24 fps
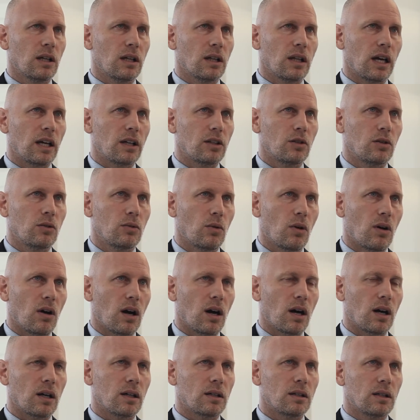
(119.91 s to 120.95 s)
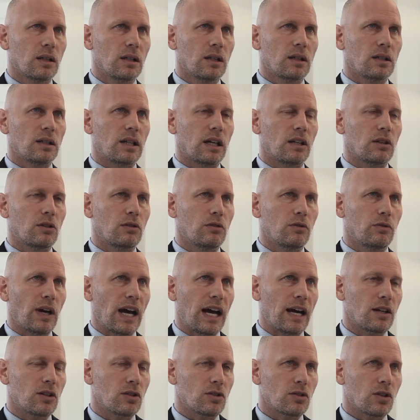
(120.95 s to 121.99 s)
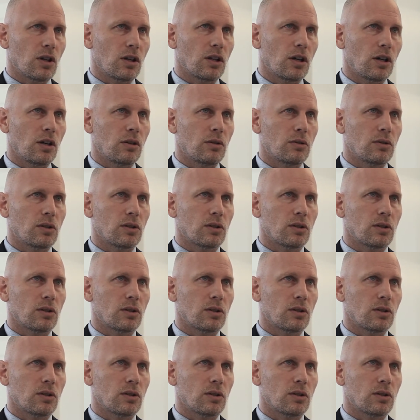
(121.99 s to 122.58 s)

that you've had a solo